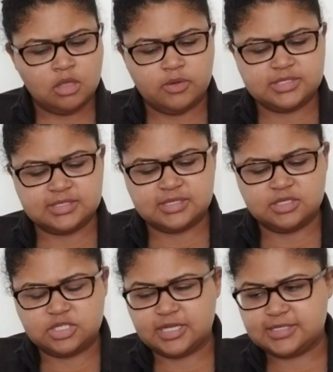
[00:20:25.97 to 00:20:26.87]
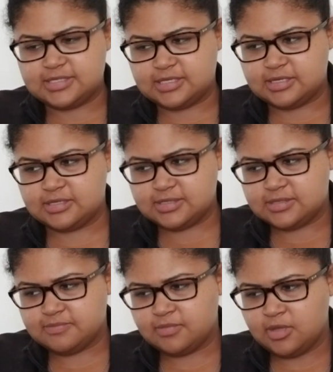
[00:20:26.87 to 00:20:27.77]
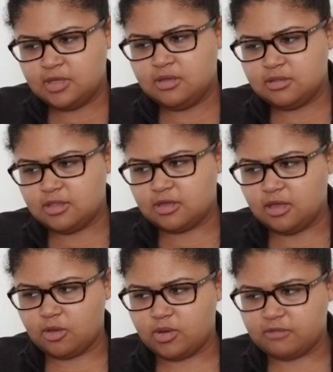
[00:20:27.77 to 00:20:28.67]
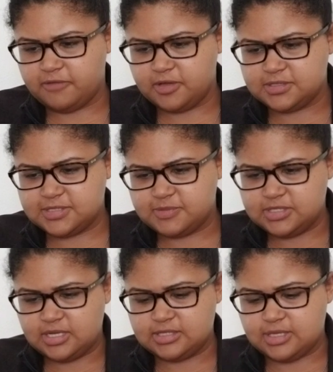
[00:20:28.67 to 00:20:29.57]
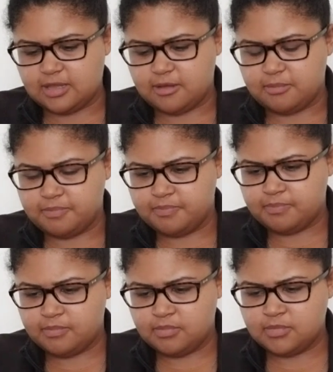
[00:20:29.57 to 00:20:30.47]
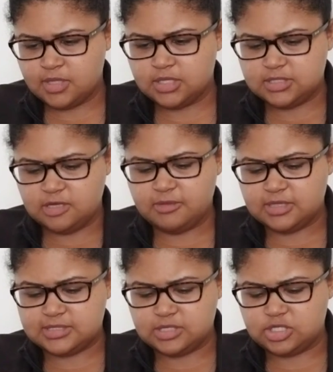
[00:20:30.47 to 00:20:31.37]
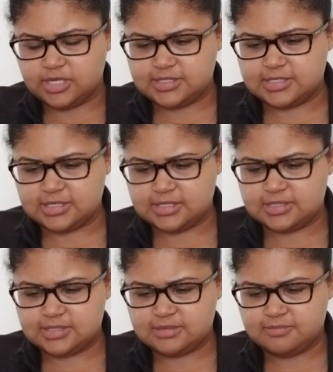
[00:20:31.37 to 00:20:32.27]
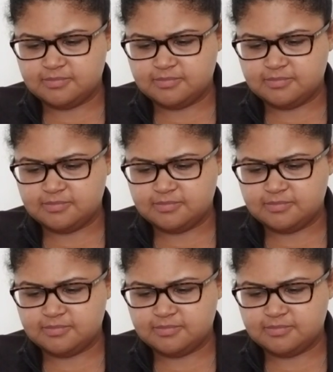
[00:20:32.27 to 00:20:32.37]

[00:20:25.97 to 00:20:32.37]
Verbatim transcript: What's this injustice that the King of Wands feels has been done to them? Tell me about this injustice.